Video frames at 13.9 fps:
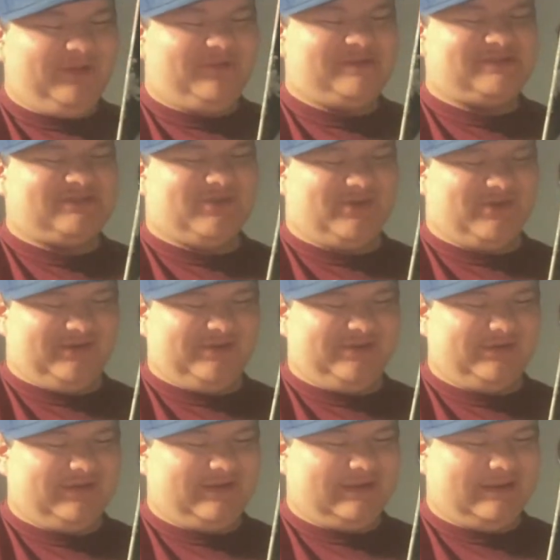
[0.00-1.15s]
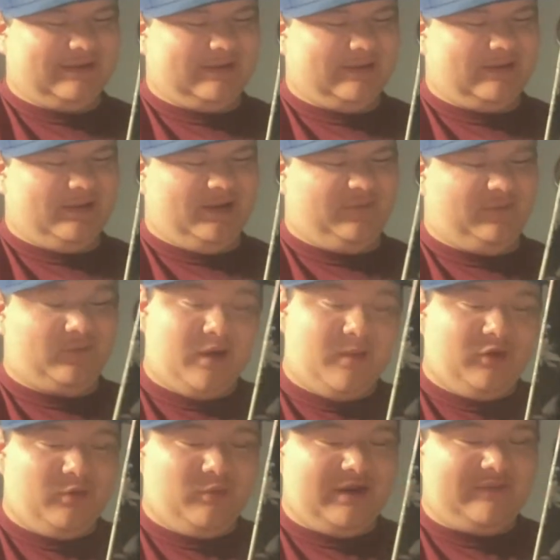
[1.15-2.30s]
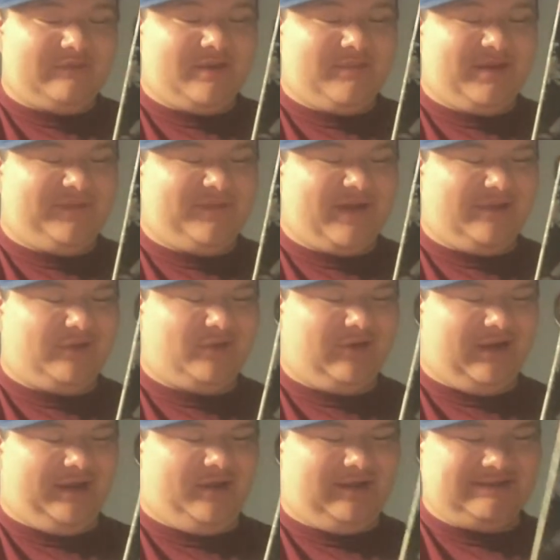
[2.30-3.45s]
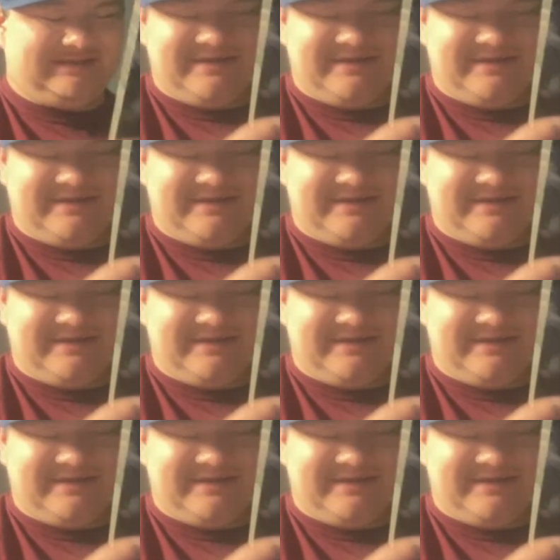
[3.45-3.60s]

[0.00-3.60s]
Dylan song, For Emily Whenever I May Find Her, and